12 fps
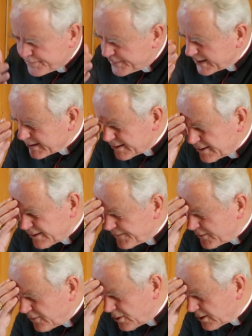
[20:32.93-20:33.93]
but if
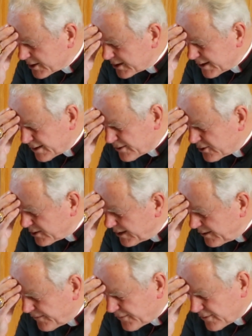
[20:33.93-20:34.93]
you watch that
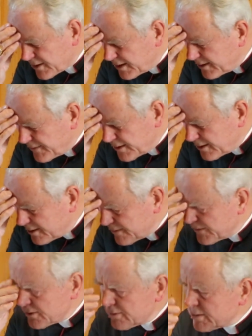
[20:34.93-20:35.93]
dreadful TV
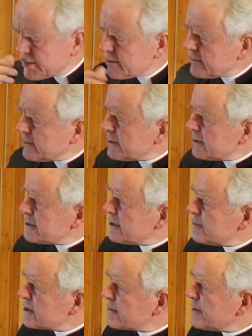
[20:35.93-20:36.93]
interview with
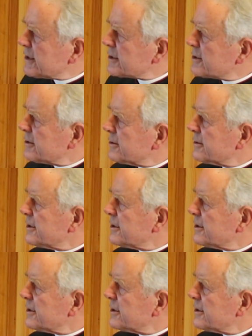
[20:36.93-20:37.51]
Tim Sebastian,